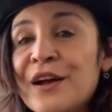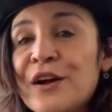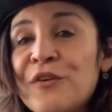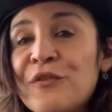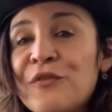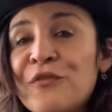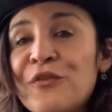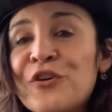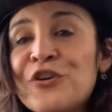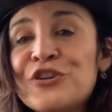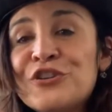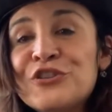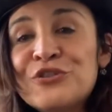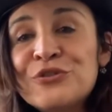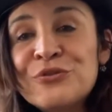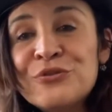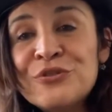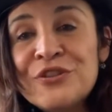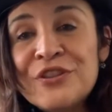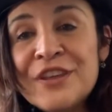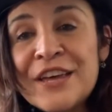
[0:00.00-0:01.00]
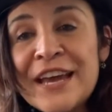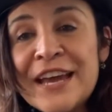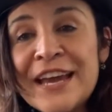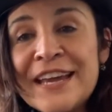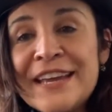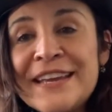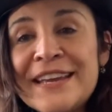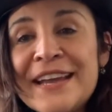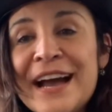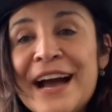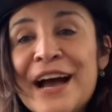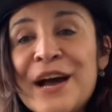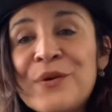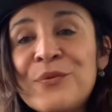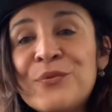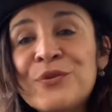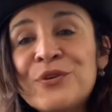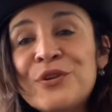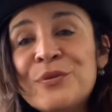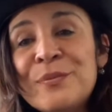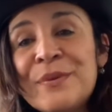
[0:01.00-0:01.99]
for today I
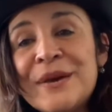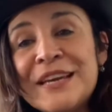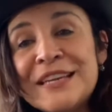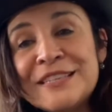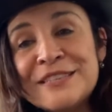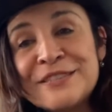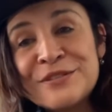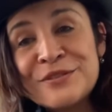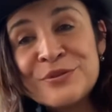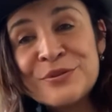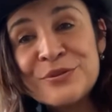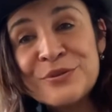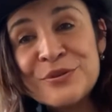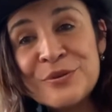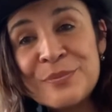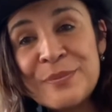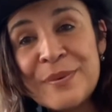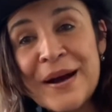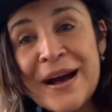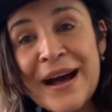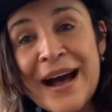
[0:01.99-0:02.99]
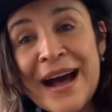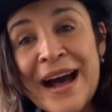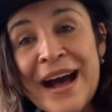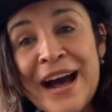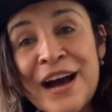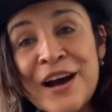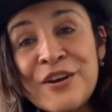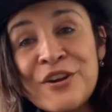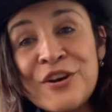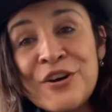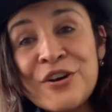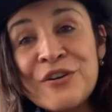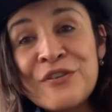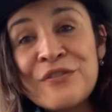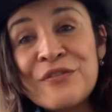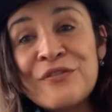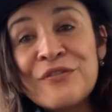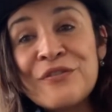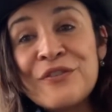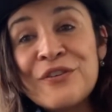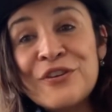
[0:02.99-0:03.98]
will make soup out of
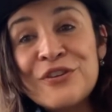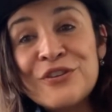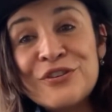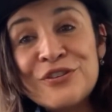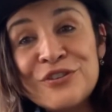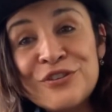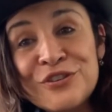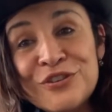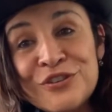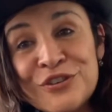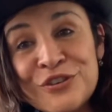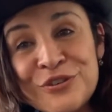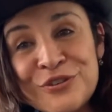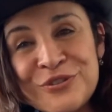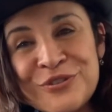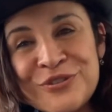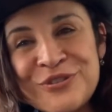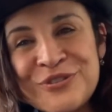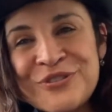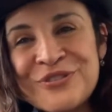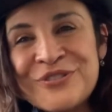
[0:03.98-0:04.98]
you.